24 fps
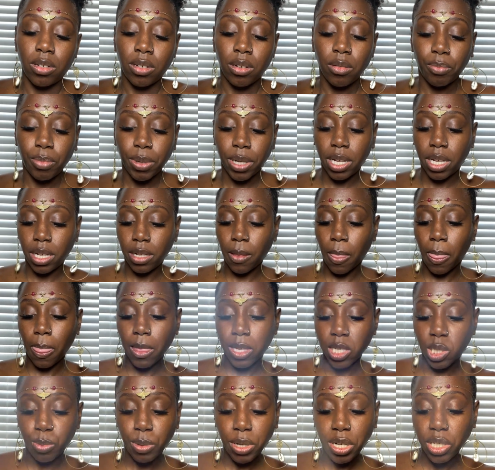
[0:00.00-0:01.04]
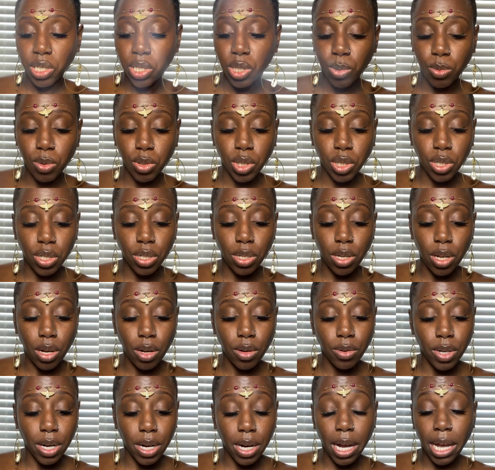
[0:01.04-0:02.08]
But Spirit just wants you to know
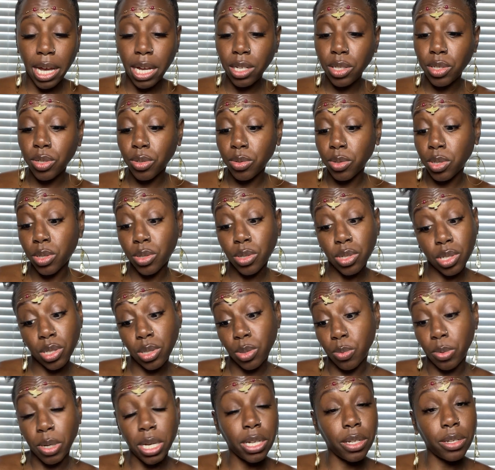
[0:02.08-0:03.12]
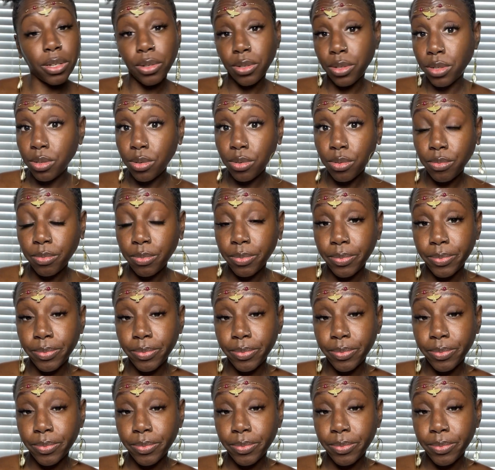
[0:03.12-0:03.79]
your angels are just waiting on you.